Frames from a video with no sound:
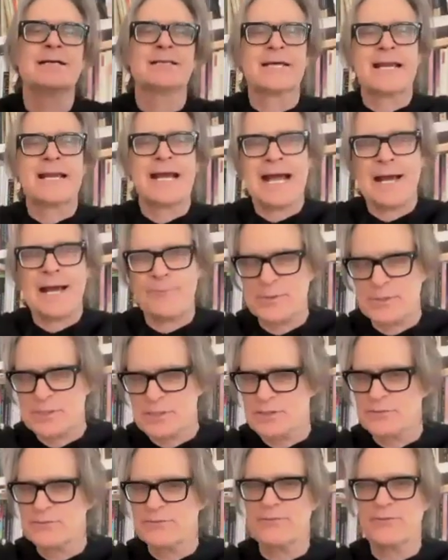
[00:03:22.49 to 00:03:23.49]
that
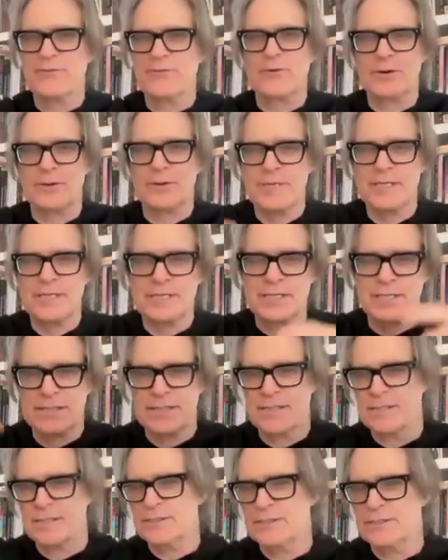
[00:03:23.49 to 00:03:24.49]
happened to form this
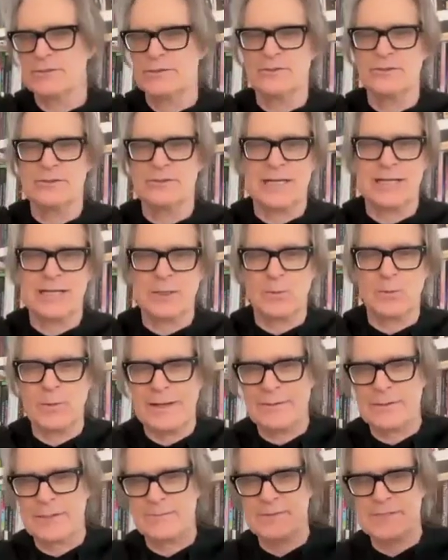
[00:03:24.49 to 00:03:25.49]
dude who kind of
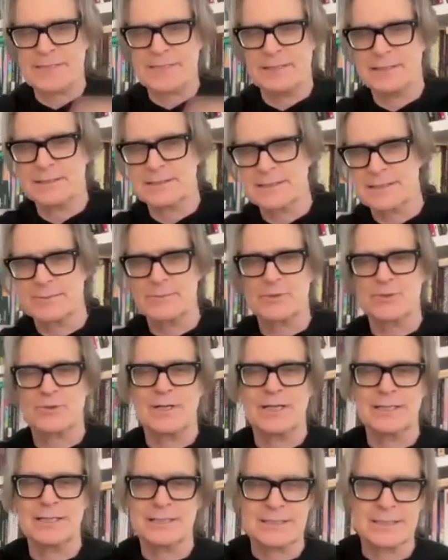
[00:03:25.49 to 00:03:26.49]
wound up selling some
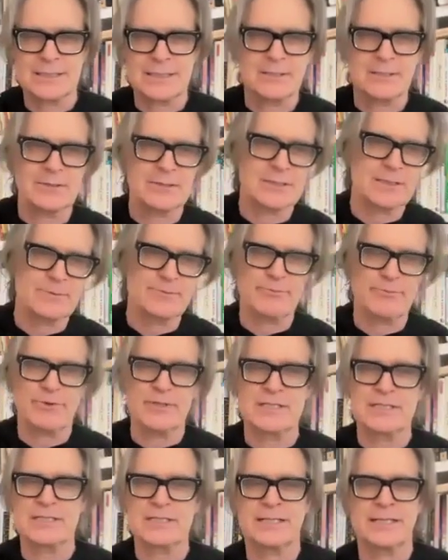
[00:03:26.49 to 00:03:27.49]
drugs and going to
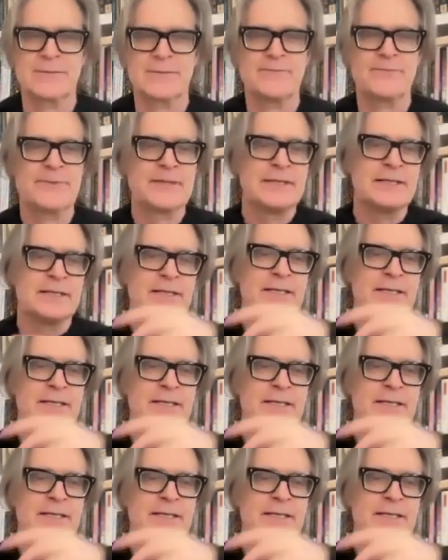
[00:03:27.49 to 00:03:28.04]
prison and,